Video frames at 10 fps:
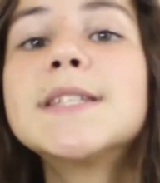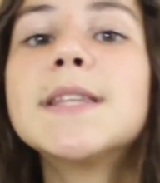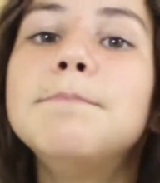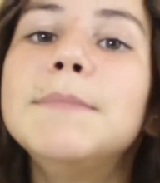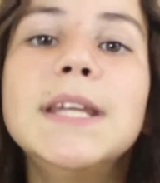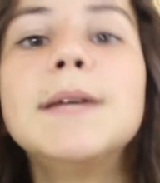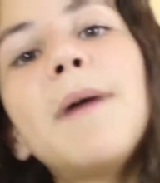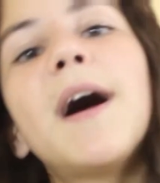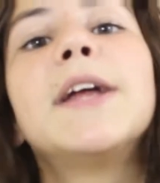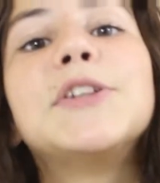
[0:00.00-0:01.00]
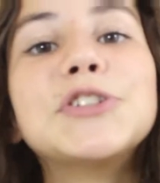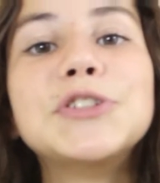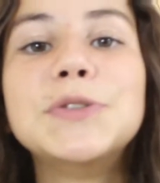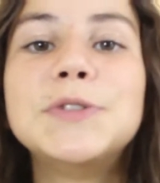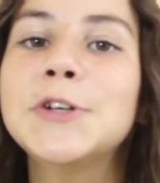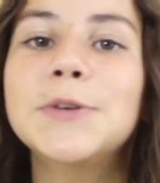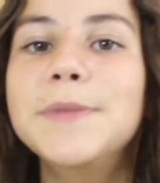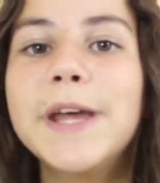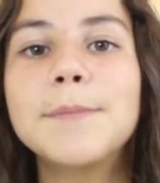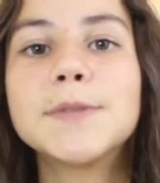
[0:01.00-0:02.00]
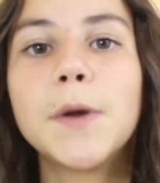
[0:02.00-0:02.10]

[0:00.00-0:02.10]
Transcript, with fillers: is the meaning behind your YouTube name?